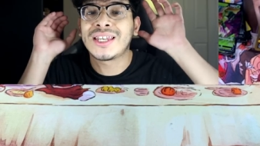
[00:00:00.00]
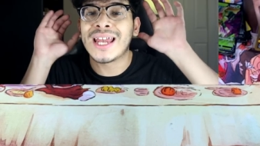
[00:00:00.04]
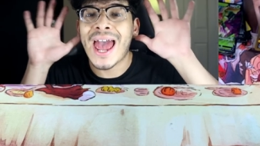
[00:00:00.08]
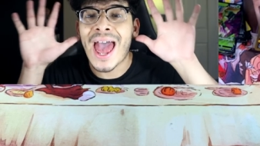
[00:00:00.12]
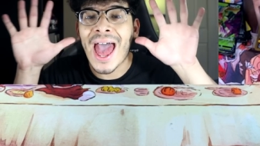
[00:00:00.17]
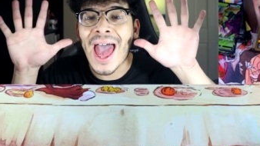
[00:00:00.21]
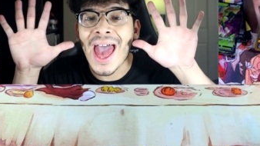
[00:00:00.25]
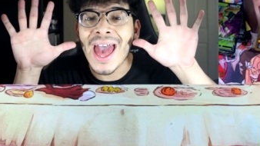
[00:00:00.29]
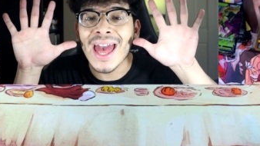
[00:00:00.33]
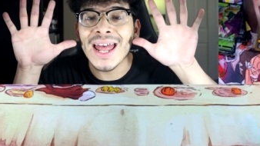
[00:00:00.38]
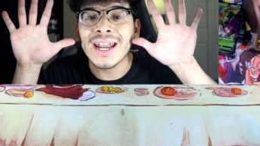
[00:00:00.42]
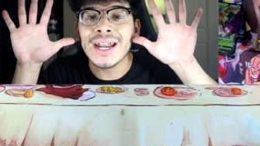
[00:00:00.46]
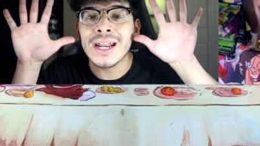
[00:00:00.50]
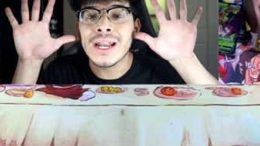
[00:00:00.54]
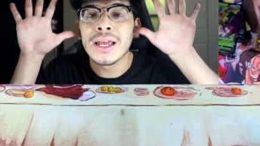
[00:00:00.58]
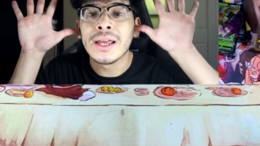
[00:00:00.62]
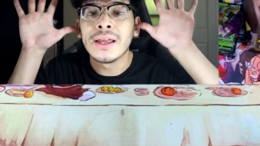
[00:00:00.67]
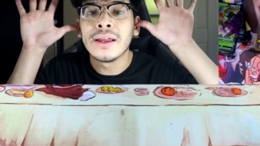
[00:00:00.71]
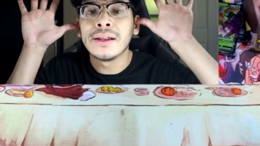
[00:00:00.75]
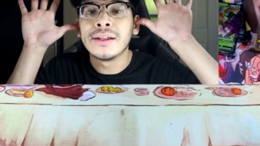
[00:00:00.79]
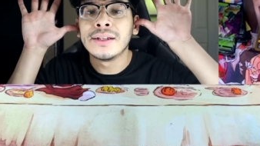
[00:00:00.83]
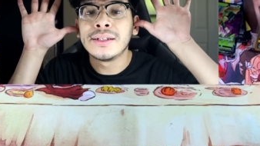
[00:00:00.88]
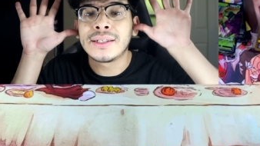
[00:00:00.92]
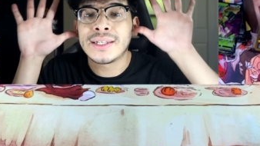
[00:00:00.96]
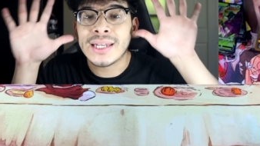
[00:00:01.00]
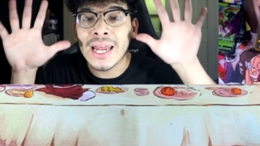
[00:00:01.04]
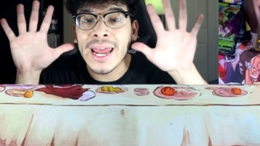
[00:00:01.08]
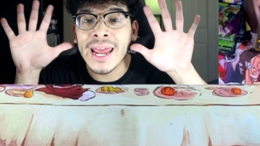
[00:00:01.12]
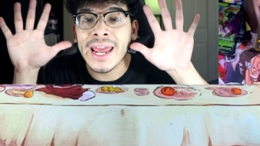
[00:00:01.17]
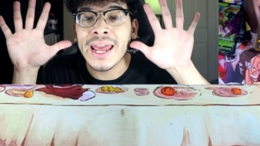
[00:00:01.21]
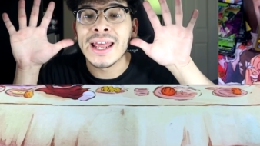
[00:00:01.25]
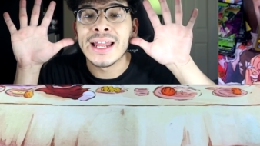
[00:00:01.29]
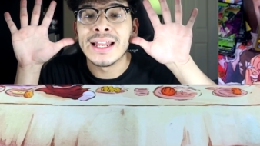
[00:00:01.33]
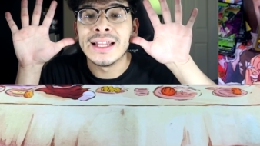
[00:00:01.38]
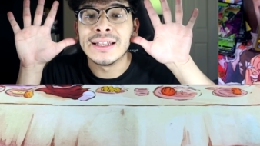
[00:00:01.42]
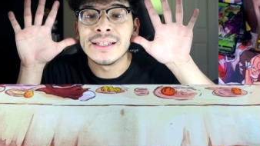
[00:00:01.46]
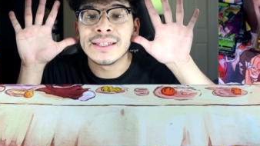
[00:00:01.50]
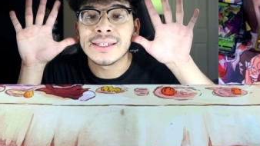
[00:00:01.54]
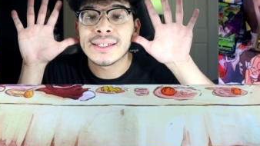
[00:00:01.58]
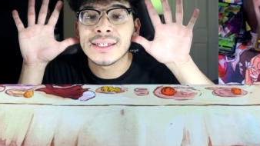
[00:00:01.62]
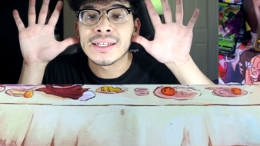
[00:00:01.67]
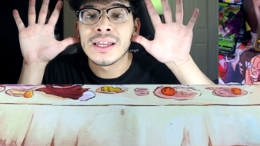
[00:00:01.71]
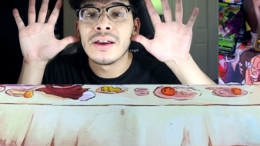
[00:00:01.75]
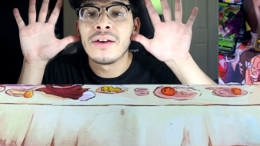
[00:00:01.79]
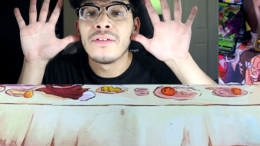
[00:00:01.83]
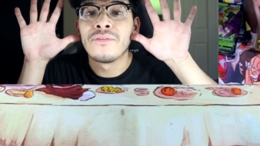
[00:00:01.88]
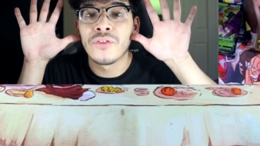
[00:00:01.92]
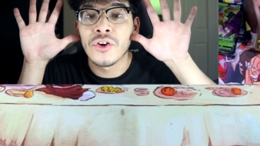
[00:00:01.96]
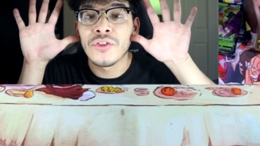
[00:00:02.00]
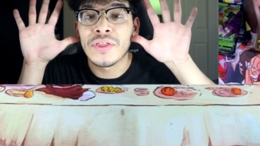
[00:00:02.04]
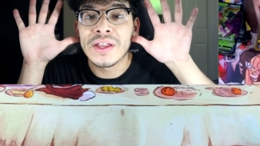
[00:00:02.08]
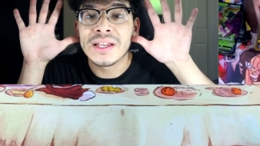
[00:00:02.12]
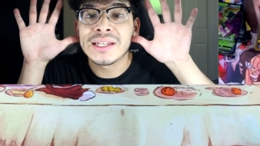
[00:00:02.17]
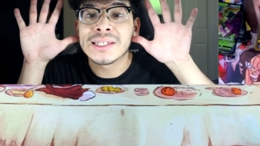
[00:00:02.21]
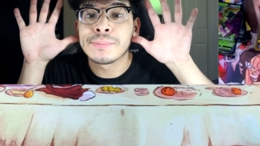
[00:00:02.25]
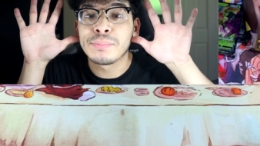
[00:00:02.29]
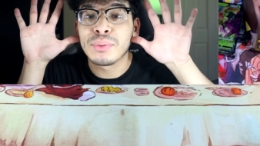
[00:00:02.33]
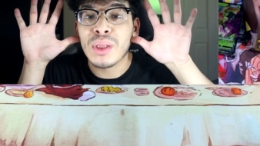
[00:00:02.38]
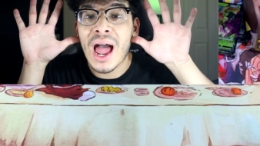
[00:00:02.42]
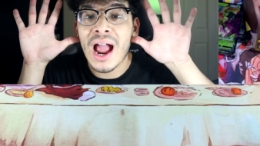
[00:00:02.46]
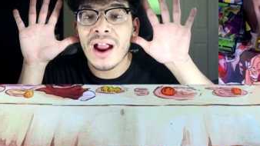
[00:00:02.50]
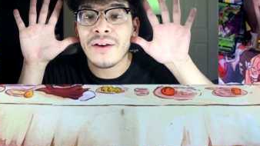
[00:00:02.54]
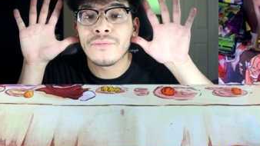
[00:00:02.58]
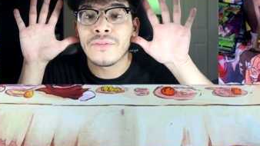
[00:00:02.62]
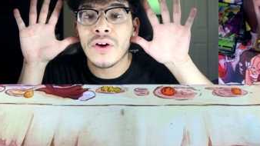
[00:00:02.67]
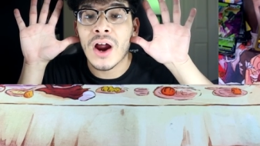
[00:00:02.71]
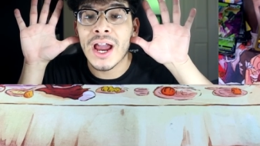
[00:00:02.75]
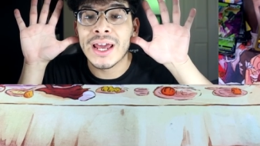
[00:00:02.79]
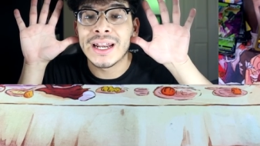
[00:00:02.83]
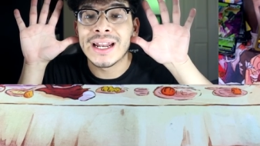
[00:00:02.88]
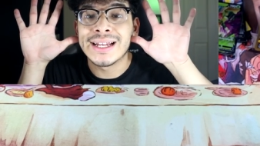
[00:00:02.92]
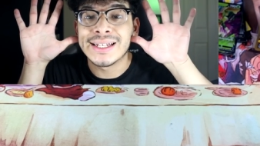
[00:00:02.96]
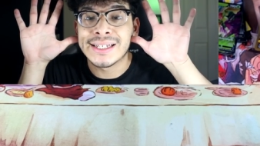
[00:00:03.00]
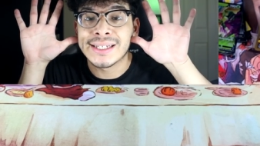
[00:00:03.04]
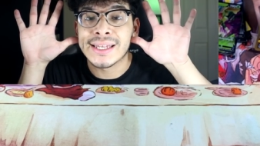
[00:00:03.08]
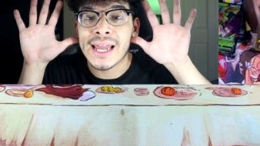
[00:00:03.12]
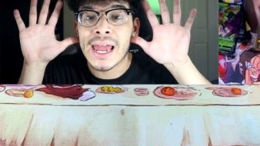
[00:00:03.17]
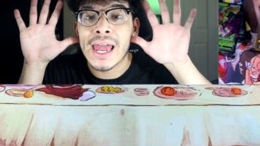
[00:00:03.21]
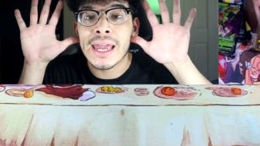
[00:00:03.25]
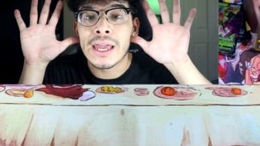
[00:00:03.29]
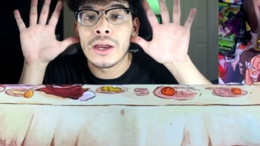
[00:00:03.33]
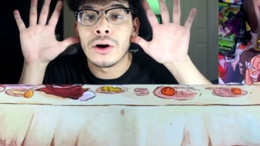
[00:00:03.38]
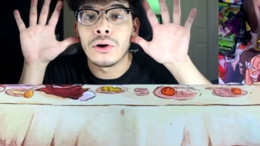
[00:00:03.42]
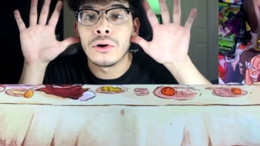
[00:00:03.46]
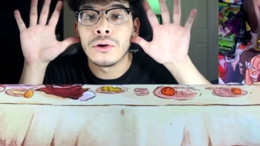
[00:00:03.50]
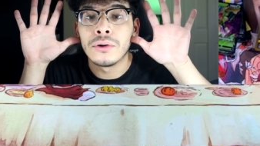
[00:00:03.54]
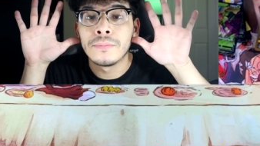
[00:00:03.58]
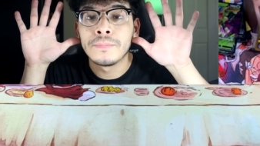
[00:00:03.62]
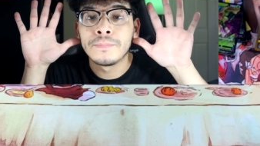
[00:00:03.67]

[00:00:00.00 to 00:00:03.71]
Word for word: 10 tins for this Black Friday sale.